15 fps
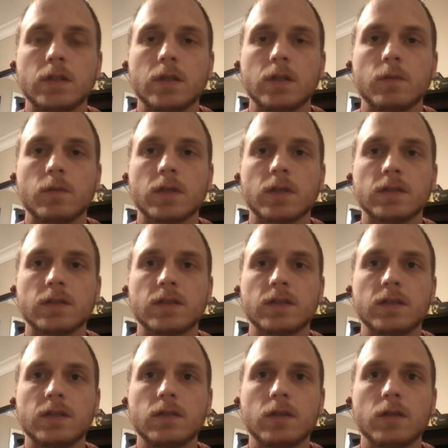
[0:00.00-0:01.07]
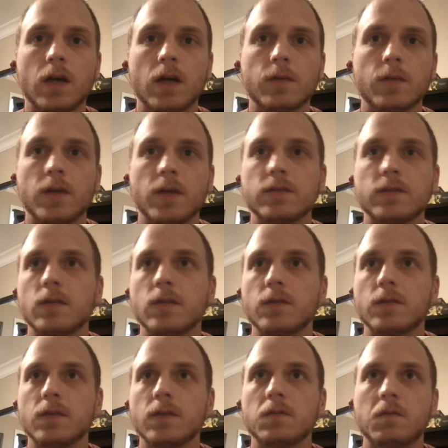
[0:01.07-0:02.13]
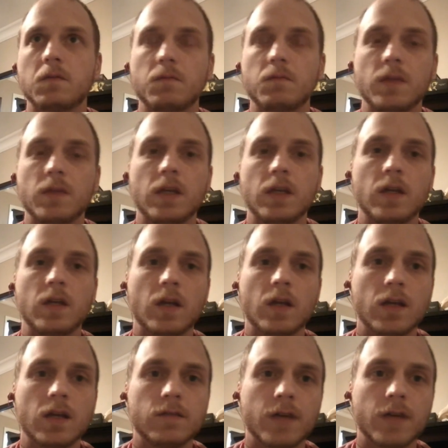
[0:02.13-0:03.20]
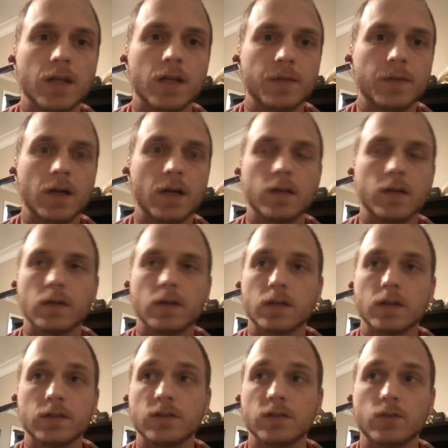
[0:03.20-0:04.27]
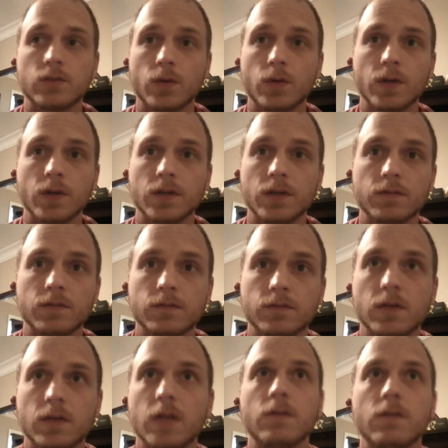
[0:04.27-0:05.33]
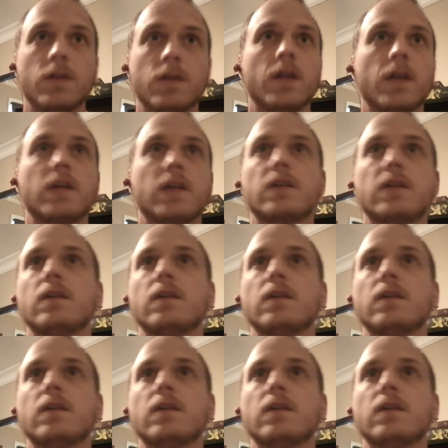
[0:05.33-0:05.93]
because they still talk about something being at the Valley Beyond that can destroy everything.